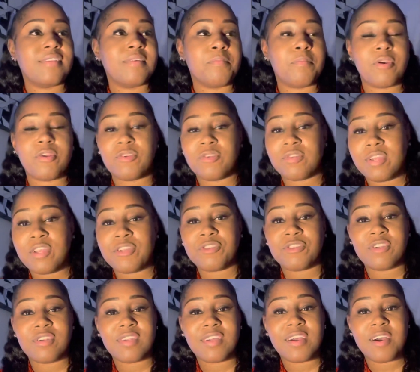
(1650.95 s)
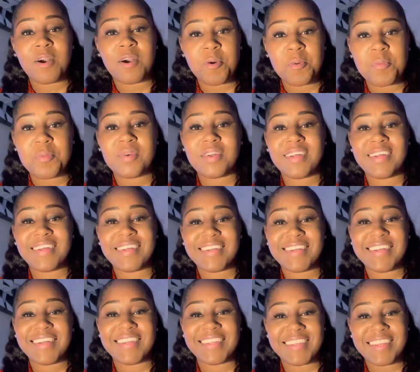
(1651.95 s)
The better days are gonna come
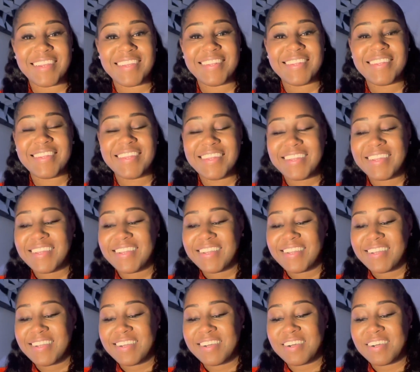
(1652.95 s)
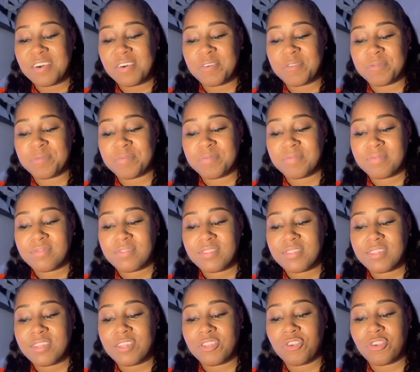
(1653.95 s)
again,
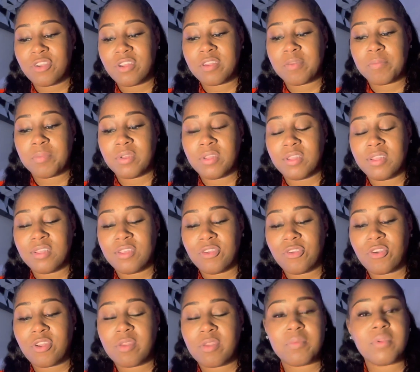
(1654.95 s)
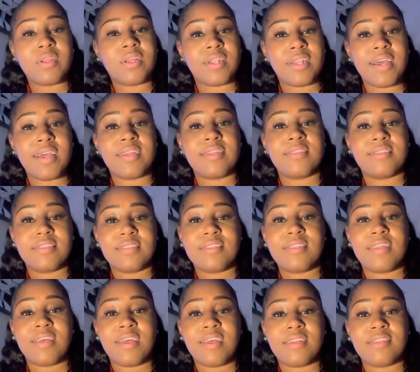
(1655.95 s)
and you're gonna be glad
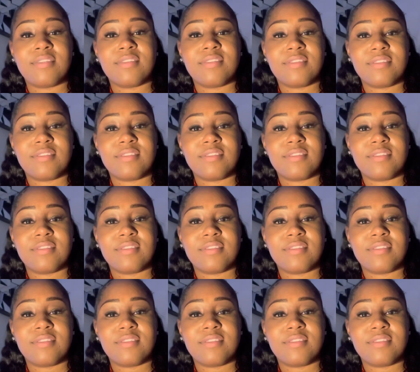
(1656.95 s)
that